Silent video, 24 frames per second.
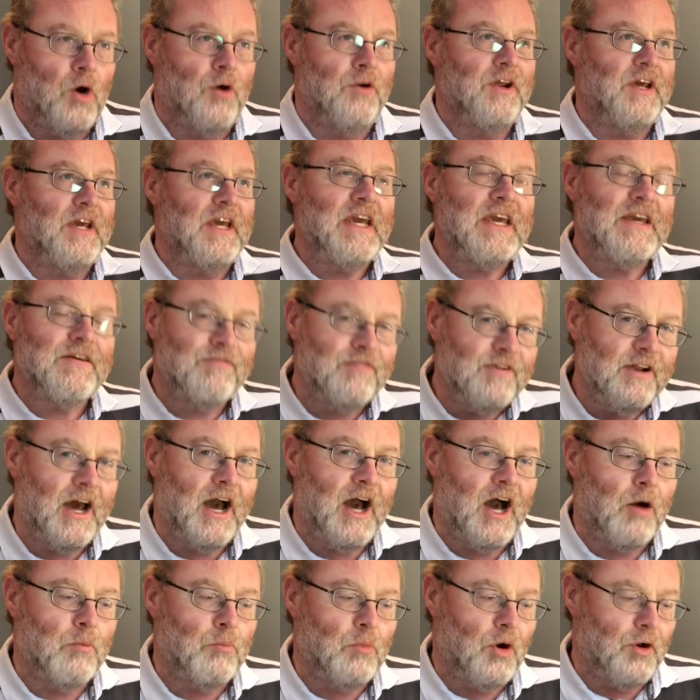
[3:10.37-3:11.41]
On even
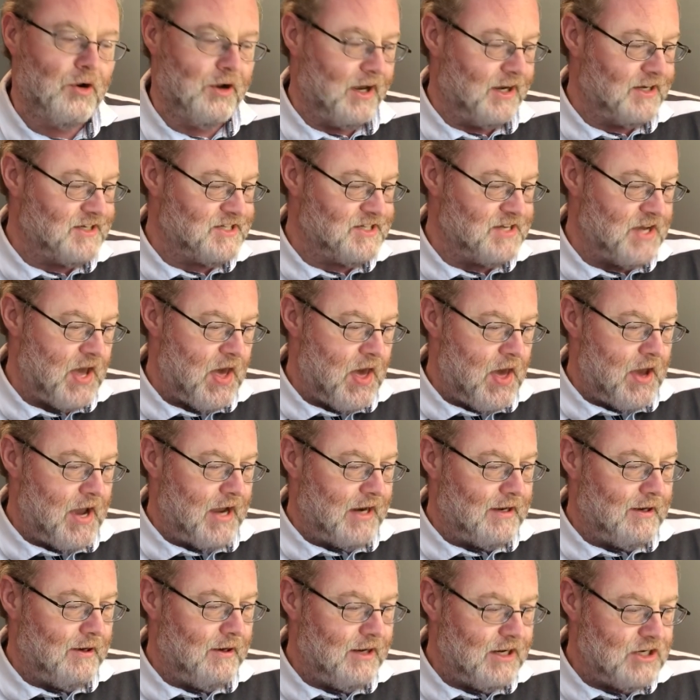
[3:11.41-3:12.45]
harmonics,
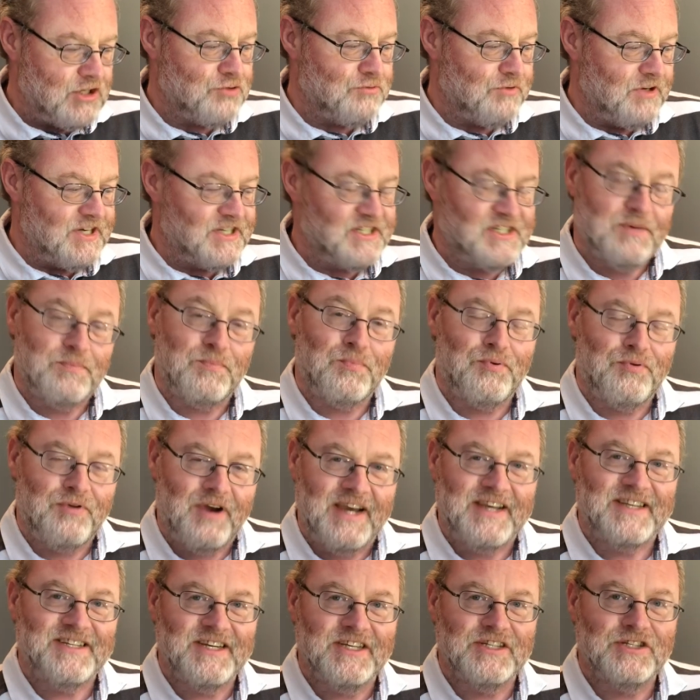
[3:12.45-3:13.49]
it literally
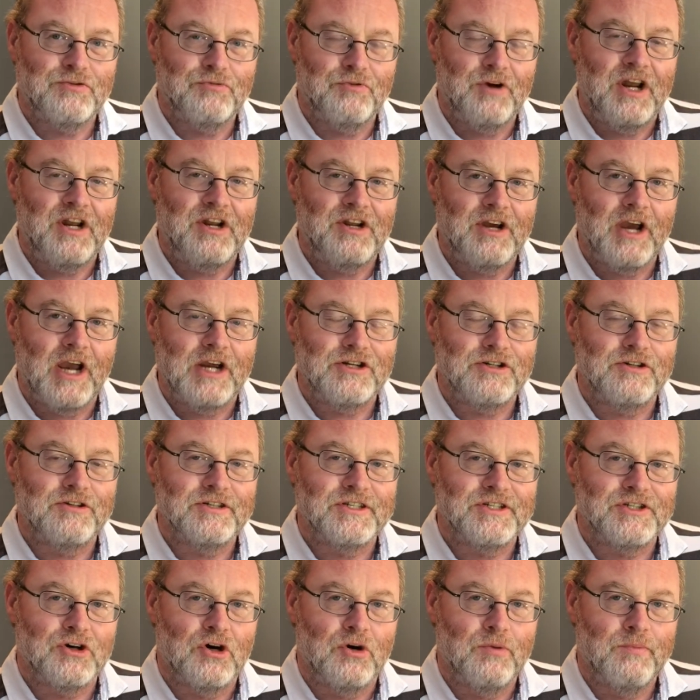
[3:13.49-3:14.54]
suppresses the radiation
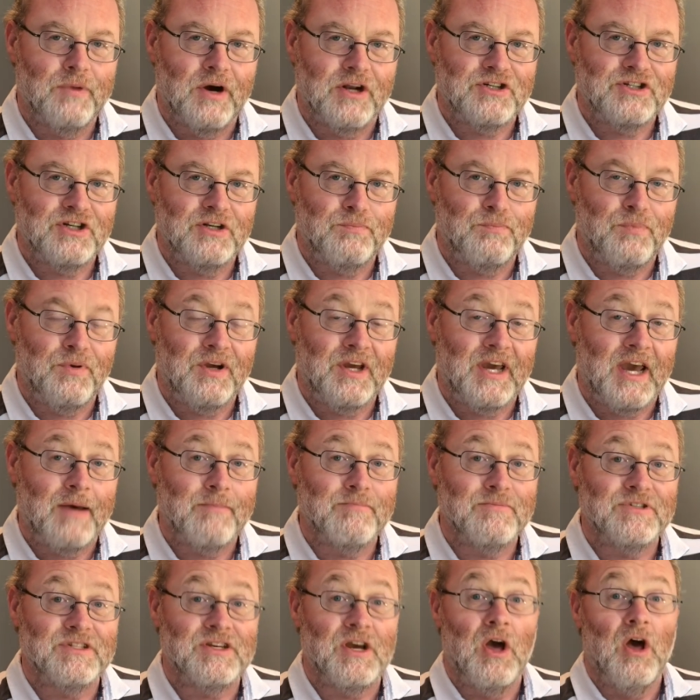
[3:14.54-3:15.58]
so much it
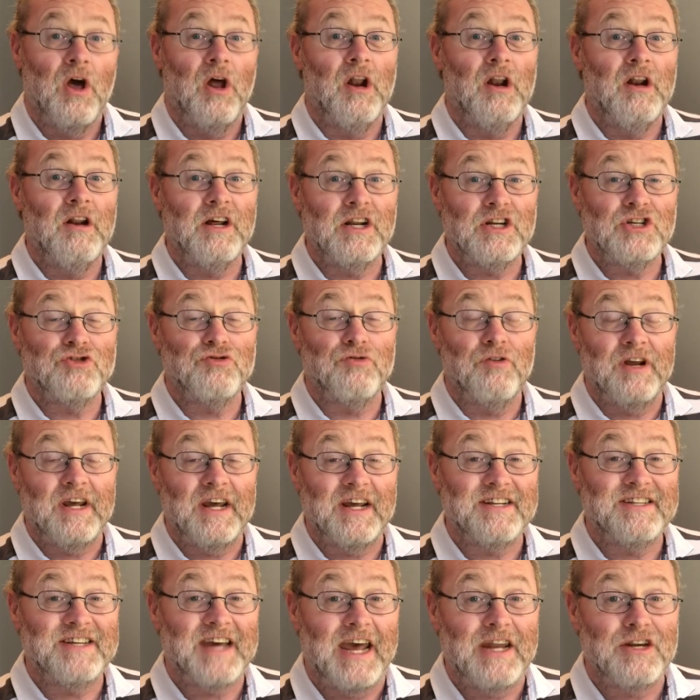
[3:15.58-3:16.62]
becomes literally
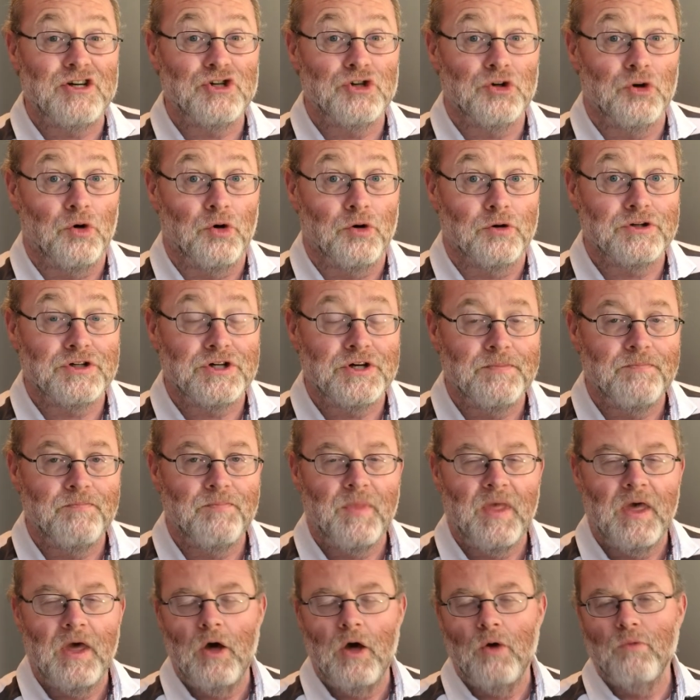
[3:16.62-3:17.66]
a dead short,
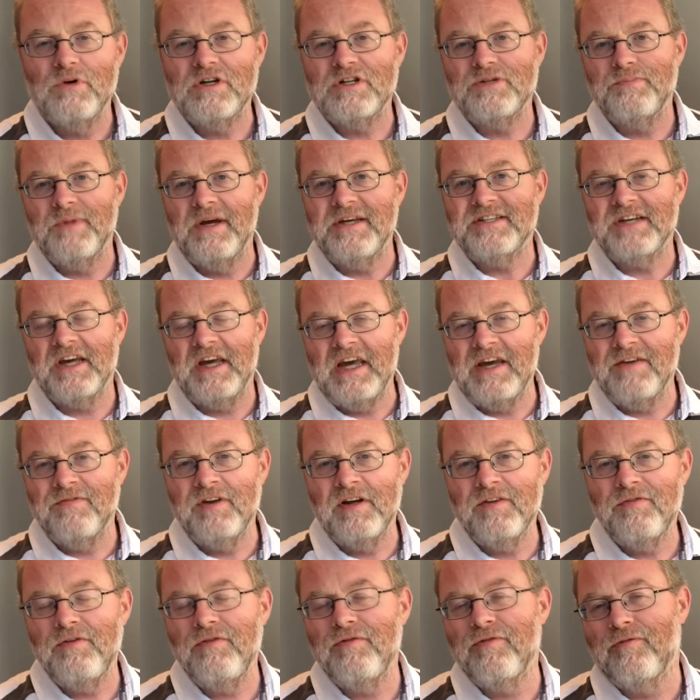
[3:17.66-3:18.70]
which means that
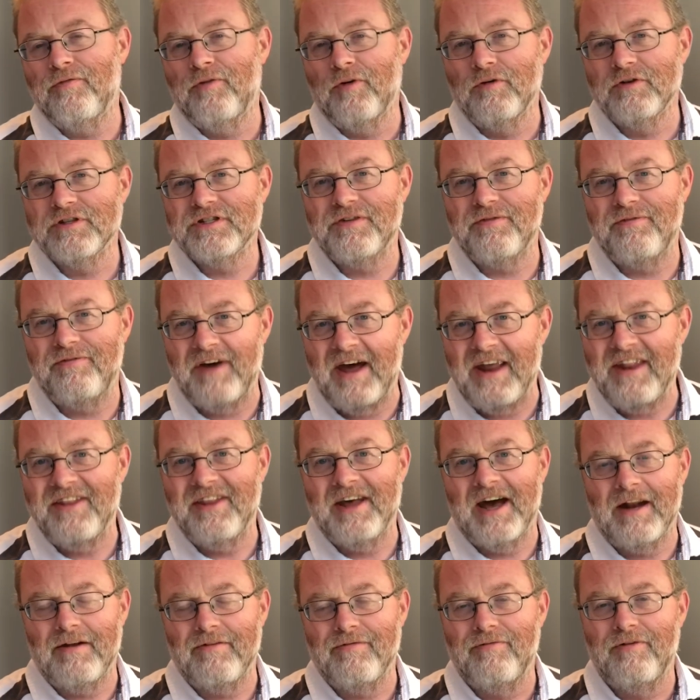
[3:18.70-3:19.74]
even if you force-fed
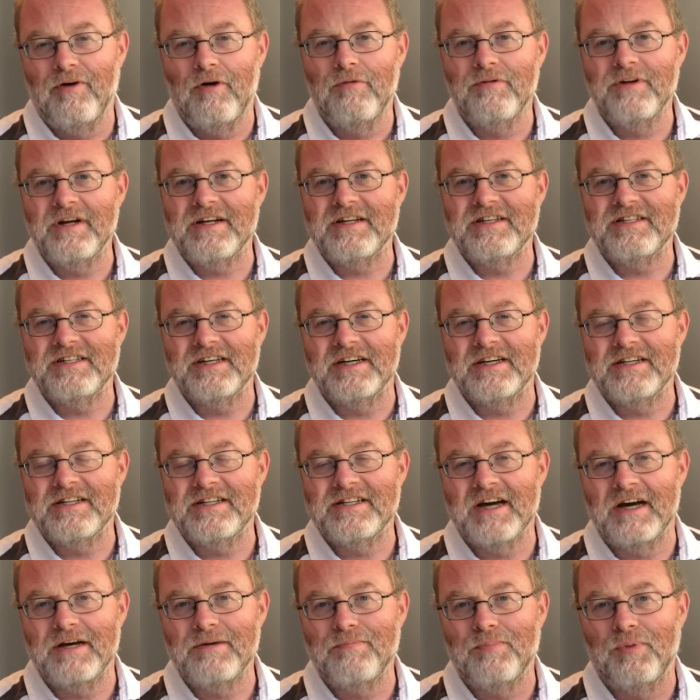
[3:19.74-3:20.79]
that folded
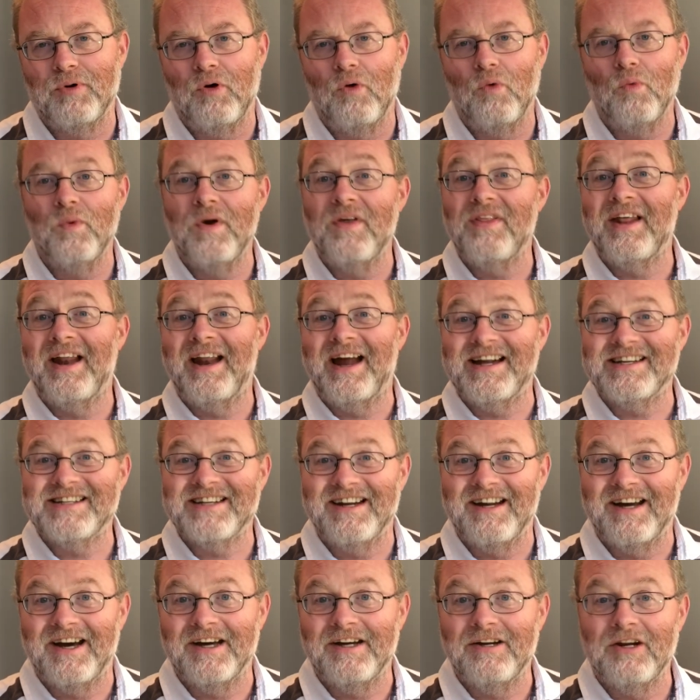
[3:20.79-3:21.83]
dipole with
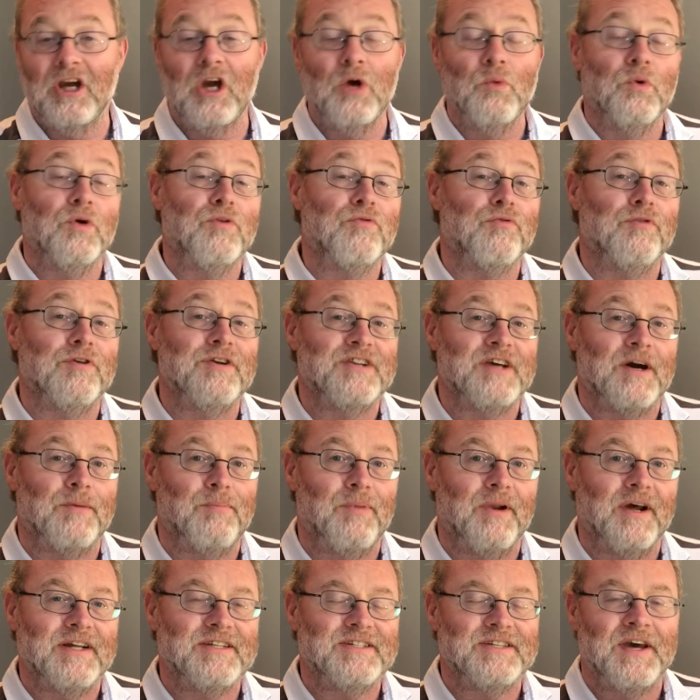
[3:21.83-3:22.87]
ladder line, like you would for a
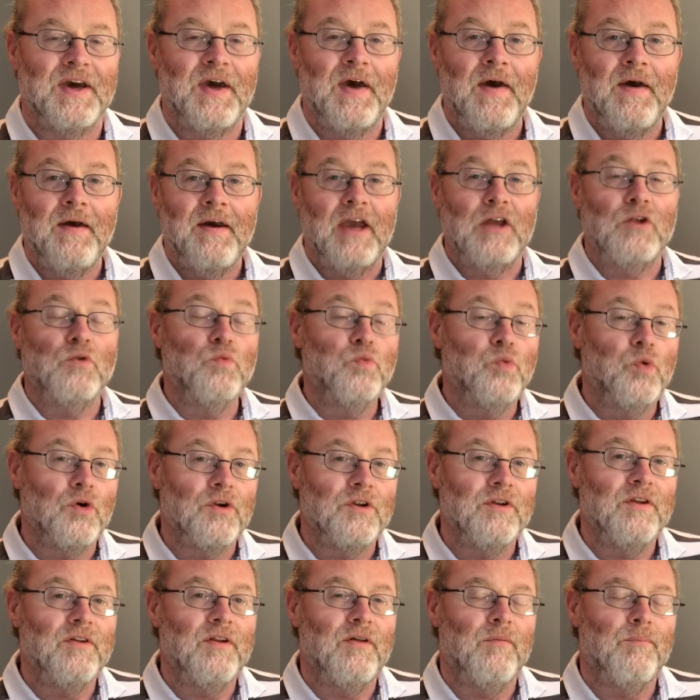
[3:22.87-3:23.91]
doublet, it
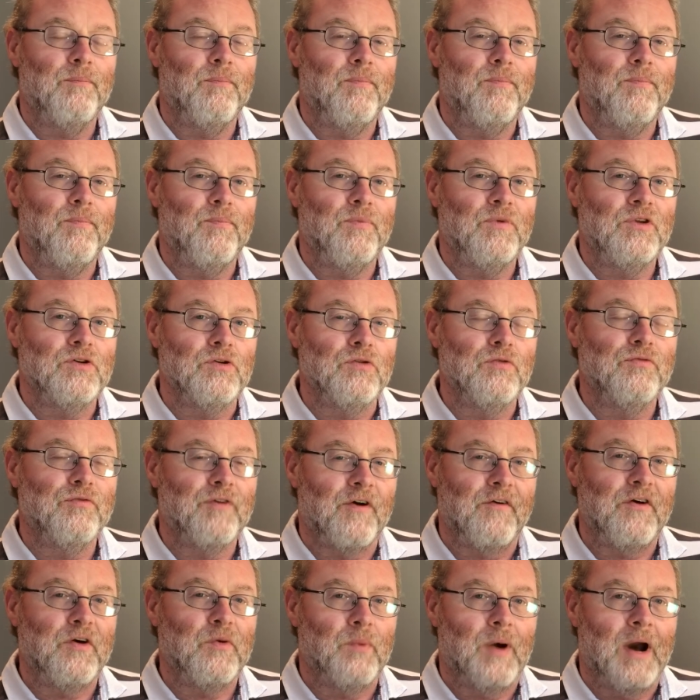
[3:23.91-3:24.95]
wouldn't do
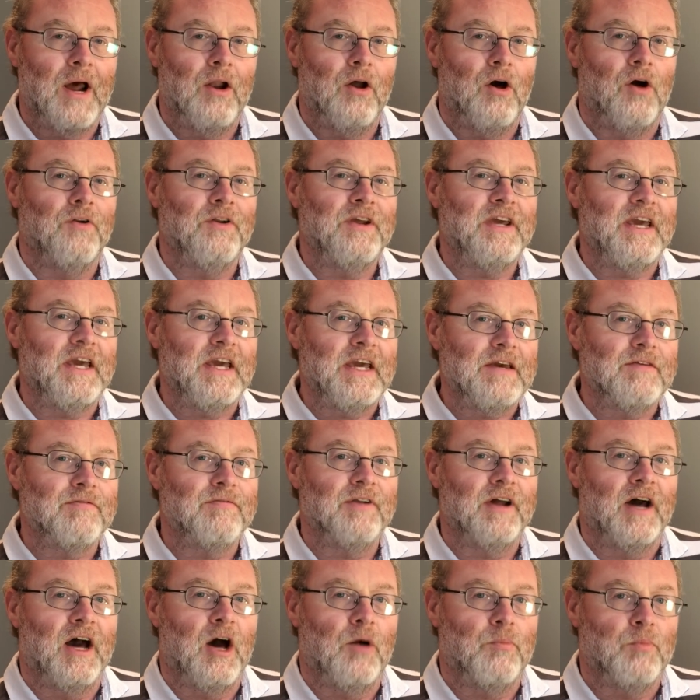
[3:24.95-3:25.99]
very well on the
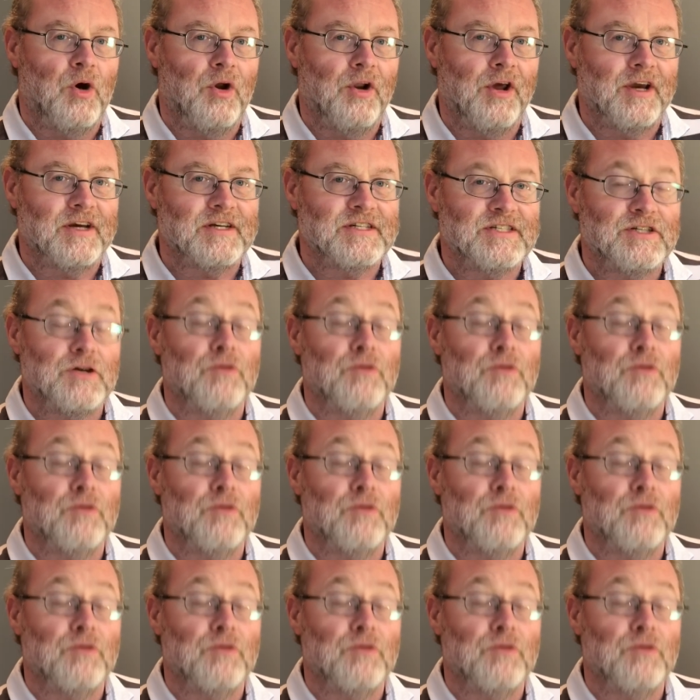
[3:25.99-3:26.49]
even harmonics.